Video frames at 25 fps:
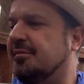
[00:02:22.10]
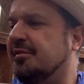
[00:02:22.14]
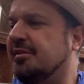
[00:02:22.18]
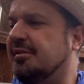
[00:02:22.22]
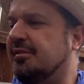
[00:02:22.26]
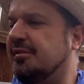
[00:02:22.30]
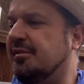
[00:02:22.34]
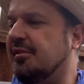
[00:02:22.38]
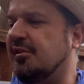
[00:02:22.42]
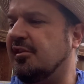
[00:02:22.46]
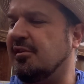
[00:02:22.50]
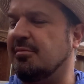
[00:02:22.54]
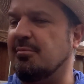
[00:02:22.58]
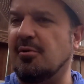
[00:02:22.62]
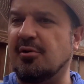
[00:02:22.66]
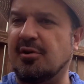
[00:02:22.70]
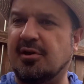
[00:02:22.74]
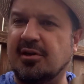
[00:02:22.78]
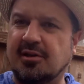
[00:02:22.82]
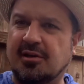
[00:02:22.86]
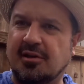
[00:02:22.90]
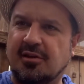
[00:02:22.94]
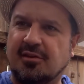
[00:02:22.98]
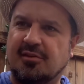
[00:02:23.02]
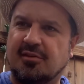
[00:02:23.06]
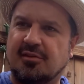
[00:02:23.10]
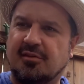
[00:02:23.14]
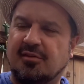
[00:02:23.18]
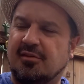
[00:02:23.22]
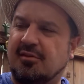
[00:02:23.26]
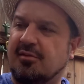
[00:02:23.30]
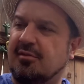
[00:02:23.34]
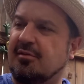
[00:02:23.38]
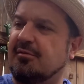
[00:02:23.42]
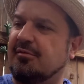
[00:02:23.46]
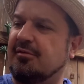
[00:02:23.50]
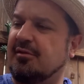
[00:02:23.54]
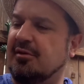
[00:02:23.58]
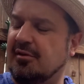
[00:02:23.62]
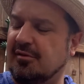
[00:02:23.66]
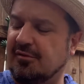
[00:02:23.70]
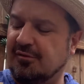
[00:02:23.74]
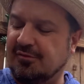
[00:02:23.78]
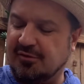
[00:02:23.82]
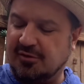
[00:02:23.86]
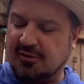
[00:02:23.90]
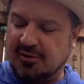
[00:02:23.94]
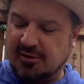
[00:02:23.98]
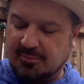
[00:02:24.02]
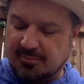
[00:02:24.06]
The smokiness is,
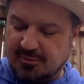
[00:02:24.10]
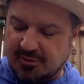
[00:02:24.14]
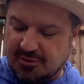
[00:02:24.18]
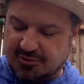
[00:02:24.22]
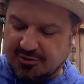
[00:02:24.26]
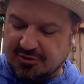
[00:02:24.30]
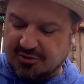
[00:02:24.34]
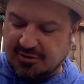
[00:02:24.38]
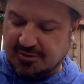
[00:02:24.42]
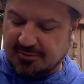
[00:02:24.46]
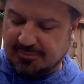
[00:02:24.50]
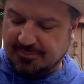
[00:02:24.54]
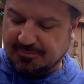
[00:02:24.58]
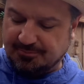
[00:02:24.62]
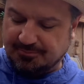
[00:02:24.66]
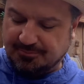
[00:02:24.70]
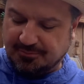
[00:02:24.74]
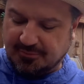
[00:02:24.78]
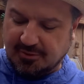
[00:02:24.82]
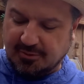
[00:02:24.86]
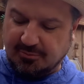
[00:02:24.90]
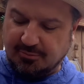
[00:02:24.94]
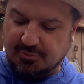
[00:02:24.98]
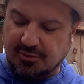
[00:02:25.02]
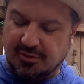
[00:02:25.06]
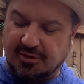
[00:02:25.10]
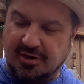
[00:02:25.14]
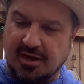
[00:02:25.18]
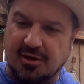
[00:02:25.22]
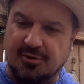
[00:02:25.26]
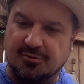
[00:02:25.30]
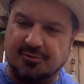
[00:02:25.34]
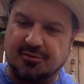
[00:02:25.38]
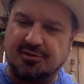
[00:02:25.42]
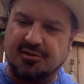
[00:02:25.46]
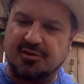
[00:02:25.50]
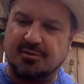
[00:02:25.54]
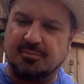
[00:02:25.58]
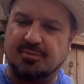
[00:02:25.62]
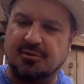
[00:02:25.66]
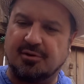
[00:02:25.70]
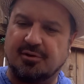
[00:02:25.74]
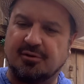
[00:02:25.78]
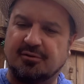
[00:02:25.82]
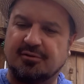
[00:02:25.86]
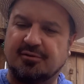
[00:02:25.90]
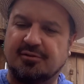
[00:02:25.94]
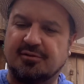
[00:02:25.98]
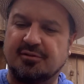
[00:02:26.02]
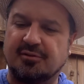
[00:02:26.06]
very much pronounced
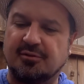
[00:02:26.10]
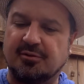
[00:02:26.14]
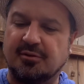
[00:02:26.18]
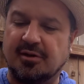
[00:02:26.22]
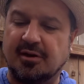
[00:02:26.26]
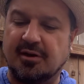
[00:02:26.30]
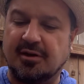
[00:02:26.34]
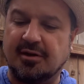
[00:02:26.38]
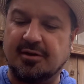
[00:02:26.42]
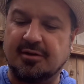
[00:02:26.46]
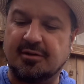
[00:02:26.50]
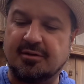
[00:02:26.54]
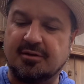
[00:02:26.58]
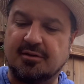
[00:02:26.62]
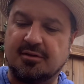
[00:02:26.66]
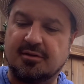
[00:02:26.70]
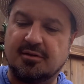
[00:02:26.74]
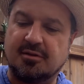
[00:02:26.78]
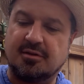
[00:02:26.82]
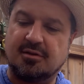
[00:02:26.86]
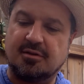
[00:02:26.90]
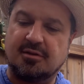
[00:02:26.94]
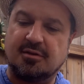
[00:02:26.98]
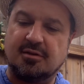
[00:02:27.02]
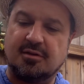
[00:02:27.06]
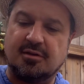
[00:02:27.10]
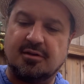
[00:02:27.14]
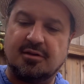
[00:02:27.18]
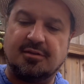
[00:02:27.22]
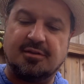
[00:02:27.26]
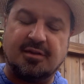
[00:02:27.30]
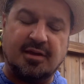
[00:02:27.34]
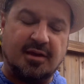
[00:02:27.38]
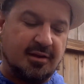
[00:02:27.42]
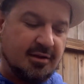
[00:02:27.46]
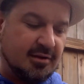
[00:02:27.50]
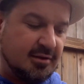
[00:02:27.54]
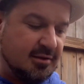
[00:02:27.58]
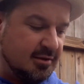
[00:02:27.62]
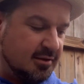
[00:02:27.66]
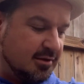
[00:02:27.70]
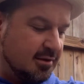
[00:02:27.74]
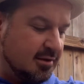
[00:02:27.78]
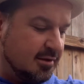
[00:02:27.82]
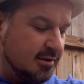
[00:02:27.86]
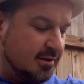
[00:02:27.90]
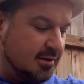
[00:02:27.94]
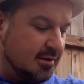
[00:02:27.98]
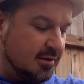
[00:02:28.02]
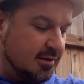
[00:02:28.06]
compared to that
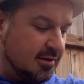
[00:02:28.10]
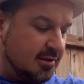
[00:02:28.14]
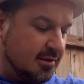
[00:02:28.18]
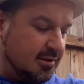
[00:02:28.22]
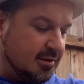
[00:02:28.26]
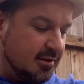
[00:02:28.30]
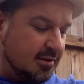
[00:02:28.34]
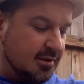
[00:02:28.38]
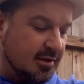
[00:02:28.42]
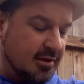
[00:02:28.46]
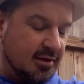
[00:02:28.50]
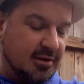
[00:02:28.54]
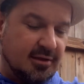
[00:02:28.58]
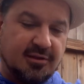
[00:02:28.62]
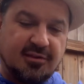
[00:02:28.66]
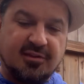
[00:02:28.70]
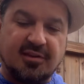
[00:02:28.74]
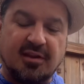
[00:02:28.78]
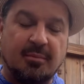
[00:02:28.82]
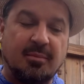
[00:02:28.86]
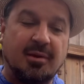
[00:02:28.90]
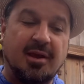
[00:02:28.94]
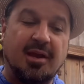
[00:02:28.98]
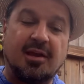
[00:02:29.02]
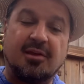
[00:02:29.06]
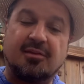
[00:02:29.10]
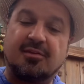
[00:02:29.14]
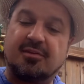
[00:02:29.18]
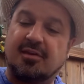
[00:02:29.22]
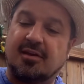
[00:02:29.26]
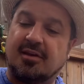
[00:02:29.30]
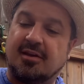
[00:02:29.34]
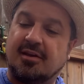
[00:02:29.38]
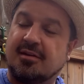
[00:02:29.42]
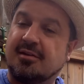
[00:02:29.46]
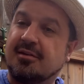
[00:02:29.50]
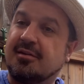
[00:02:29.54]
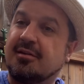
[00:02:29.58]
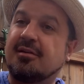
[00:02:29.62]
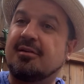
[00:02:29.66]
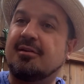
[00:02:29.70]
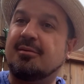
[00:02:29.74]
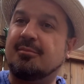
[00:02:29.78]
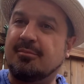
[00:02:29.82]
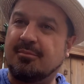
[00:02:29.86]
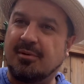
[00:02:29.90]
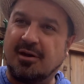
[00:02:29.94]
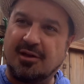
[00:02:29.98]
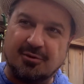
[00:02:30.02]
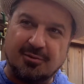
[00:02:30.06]
CBS.
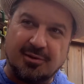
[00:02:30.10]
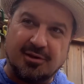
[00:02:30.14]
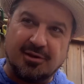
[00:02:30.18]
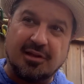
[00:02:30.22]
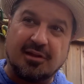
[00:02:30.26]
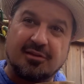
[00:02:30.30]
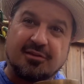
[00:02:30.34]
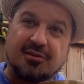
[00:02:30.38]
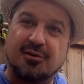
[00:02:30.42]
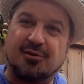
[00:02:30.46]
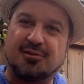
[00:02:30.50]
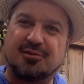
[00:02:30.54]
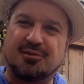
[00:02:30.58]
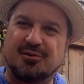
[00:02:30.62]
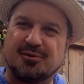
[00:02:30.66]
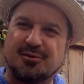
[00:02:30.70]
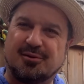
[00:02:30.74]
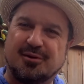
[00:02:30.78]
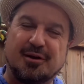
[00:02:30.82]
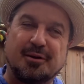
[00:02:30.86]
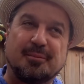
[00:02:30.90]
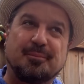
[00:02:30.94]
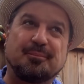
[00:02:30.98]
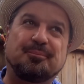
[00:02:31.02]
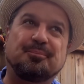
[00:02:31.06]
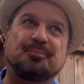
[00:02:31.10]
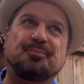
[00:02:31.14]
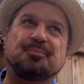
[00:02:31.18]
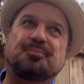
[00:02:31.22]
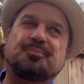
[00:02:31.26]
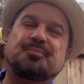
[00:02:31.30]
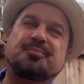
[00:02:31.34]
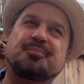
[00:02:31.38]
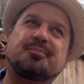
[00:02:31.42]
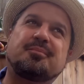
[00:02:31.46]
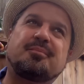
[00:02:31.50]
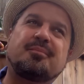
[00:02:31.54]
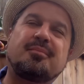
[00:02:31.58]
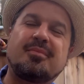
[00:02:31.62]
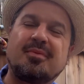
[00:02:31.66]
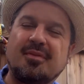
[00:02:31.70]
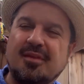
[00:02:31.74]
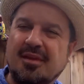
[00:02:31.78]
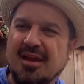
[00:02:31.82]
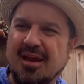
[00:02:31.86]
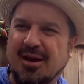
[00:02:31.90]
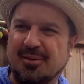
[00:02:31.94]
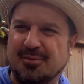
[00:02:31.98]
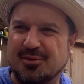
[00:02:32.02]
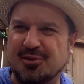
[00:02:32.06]
By the way, that's also
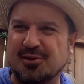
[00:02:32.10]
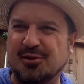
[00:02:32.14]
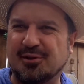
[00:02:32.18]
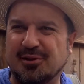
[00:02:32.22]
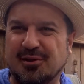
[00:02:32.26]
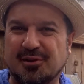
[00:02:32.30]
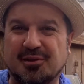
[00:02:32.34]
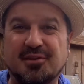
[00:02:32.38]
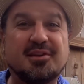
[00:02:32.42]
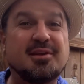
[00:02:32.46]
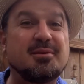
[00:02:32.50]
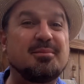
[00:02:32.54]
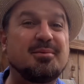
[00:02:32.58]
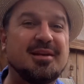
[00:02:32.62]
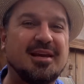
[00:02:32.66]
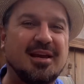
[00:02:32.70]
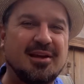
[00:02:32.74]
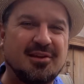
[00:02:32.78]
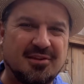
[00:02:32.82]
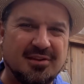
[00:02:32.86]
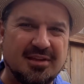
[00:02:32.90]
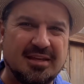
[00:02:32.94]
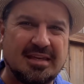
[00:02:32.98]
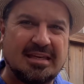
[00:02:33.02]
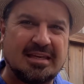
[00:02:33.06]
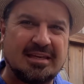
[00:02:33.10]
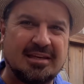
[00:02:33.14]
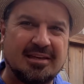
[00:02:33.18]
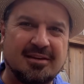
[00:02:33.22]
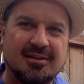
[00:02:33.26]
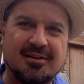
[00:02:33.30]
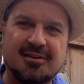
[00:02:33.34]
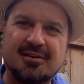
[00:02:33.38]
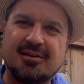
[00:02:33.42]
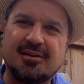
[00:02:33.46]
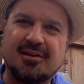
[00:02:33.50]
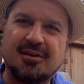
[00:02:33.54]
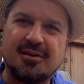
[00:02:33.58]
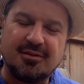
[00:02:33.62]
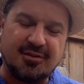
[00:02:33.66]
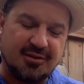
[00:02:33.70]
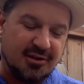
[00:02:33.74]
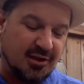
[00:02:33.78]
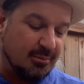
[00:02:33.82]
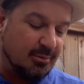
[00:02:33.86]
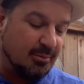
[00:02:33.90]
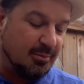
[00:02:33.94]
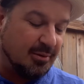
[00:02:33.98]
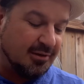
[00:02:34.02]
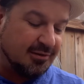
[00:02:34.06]
I was calling it CBSE, the
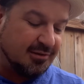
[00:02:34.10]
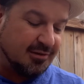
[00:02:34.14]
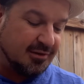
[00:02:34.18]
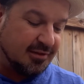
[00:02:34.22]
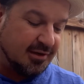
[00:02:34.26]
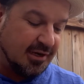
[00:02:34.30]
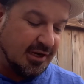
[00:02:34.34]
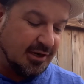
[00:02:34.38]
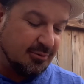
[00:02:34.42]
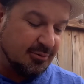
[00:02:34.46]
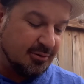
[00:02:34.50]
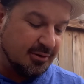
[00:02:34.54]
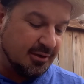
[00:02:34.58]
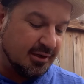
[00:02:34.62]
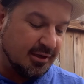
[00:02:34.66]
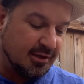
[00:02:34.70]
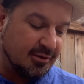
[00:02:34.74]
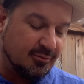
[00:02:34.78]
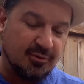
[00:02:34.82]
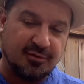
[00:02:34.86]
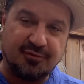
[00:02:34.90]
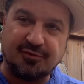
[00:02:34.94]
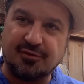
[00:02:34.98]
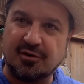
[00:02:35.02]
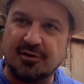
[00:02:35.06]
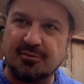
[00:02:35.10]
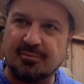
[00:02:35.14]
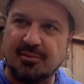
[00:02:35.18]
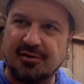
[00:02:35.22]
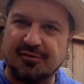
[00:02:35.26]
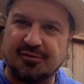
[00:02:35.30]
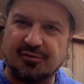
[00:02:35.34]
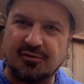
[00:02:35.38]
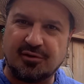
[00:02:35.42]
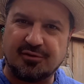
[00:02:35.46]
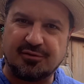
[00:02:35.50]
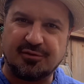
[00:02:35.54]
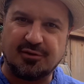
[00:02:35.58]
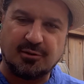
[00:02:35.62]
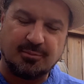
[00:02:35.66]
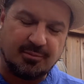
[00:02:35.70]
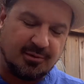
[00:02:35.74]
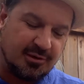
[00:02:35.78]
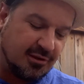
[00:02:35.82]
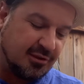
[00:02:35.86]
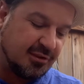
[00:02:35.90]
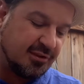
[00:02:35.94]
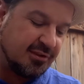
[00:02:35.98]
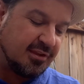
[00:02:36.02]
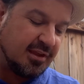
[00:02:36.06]
yerba mate that I reviewed in my first video, but
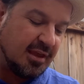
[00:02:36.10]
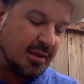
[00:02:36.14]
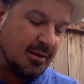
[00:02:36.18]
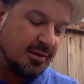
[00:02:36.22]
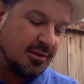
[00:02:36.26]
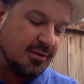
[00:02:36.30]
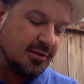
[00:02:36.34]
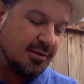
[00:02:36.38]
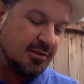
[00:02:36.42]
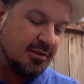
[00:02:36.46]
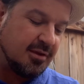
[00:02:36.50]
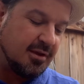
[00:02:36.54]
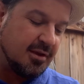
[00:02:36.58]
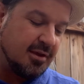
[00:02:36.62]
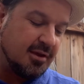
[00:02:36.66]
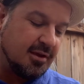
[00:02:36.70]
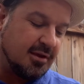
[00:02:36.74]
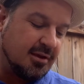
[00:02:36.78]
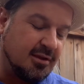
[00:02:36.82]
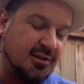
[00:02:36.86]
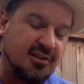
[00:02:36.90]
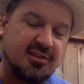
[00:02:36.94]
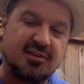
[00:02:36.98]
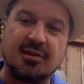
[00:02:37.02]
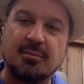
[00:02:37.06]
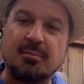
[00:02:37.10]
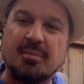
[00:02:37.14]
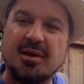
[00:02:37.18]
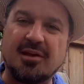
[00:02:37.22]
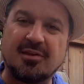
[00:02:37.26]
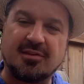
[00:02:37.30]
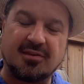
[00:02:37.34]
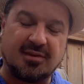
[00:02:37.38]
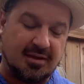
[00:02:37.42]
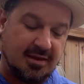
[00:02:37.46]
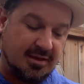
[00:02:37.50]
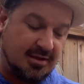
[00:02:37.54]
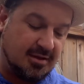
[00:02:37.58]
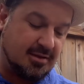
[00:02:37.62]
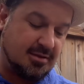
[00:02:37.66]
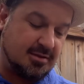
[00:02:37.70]
it's Sebese.